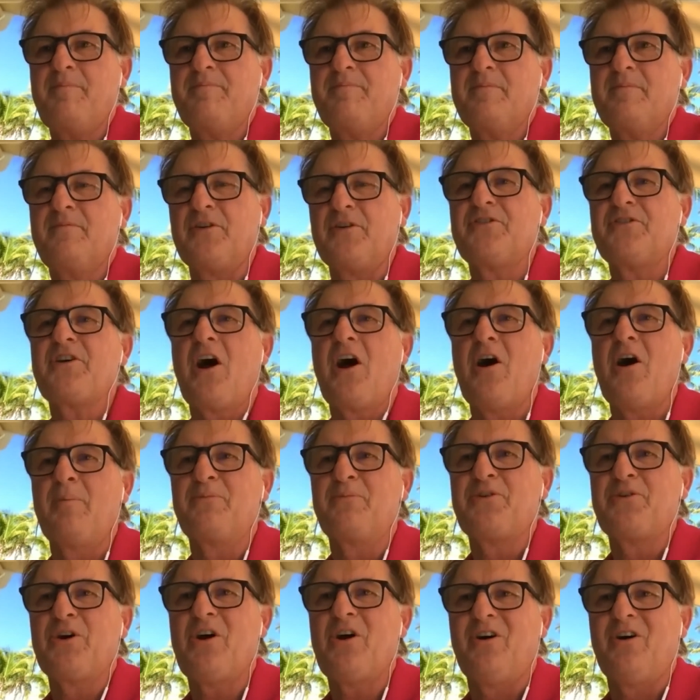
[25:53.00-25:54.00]
for Tom
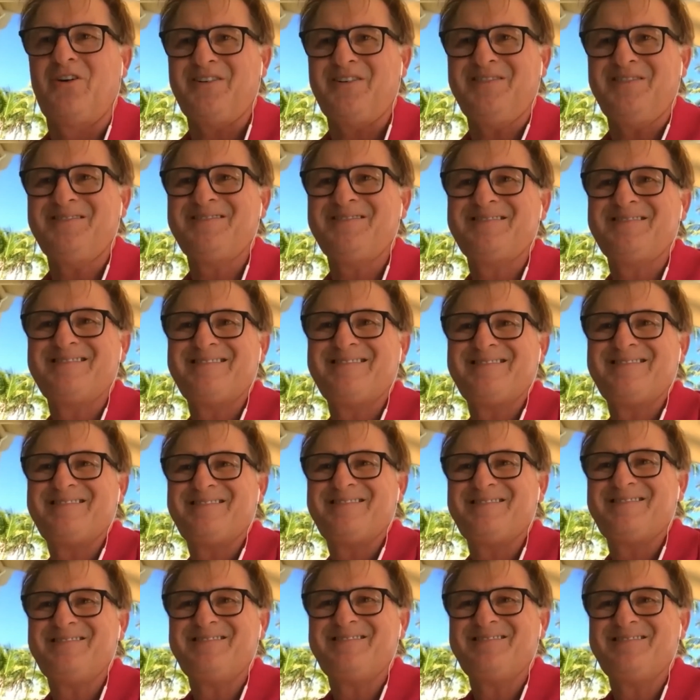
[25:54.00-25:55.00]
Truong.
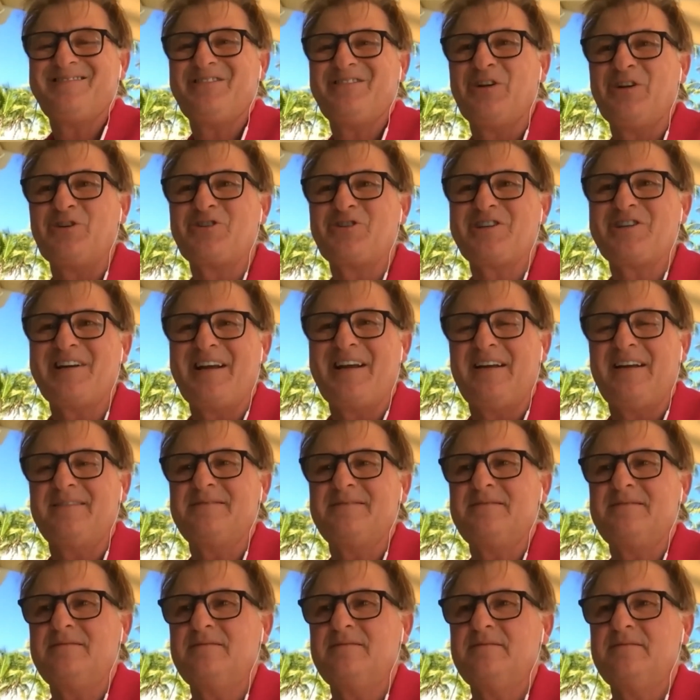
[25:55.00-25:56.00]
You understand?
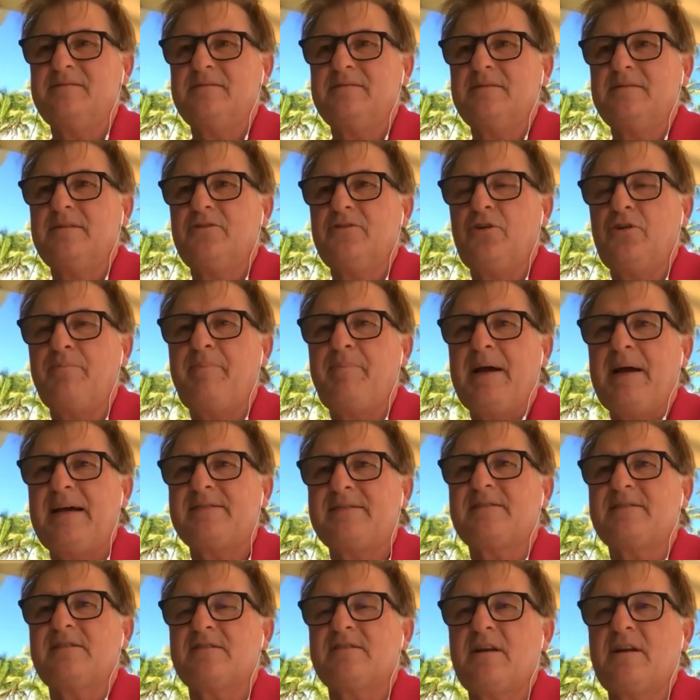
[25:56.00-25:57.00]
Your
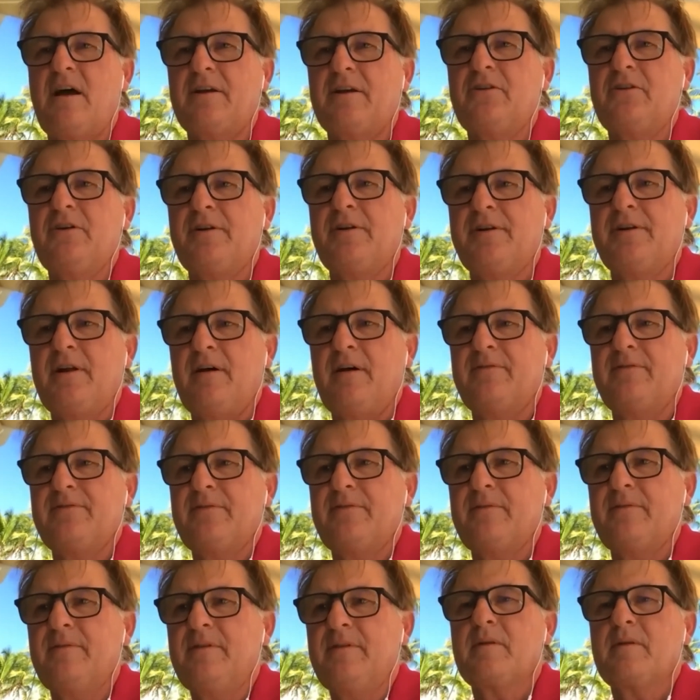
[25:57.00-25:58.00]
best is not good enough.
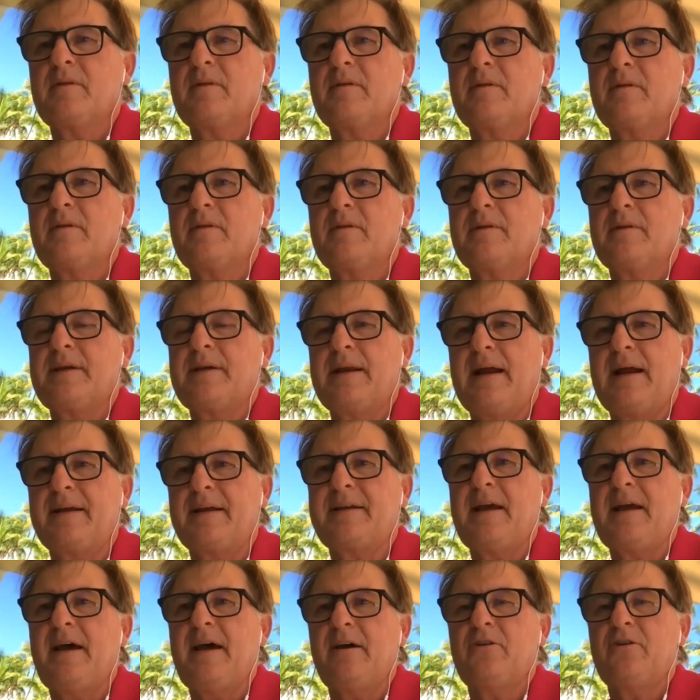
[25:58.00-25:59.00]
Can I
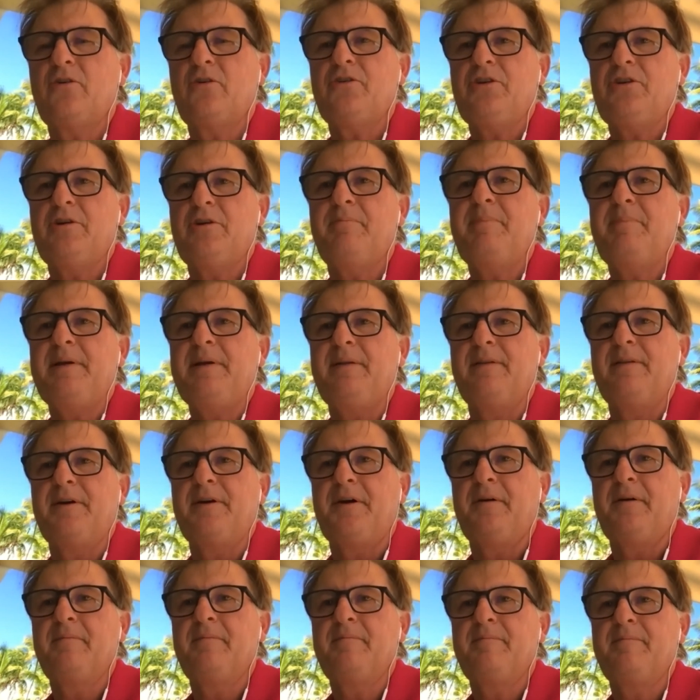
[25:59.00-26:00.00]
count on you to be
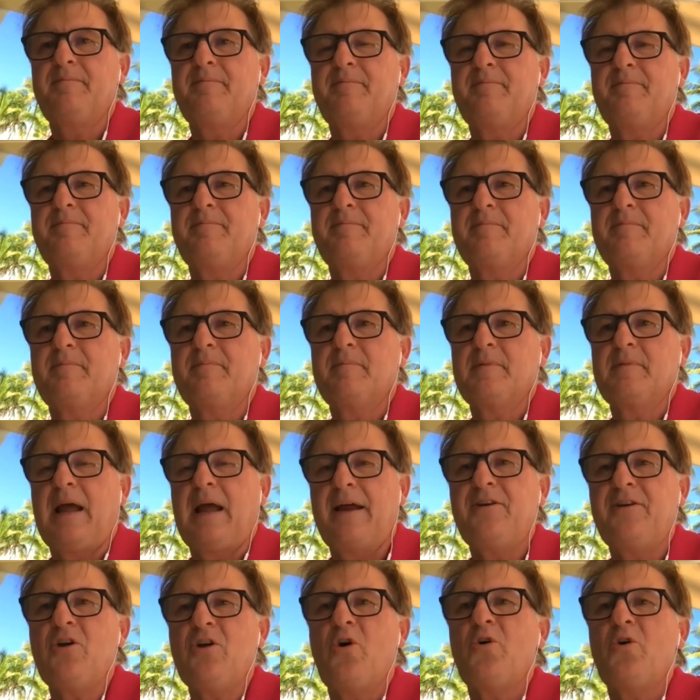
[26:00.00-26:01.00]
there? I
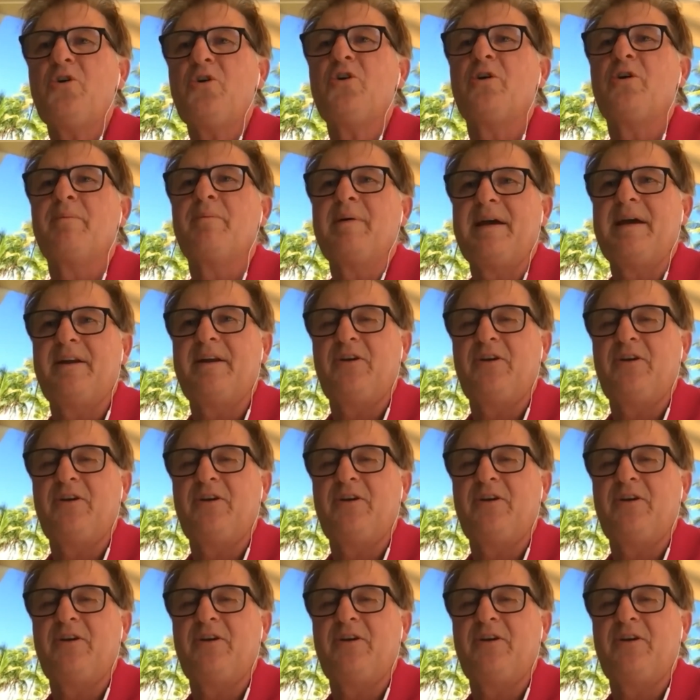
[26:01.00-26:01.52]
know you're a man of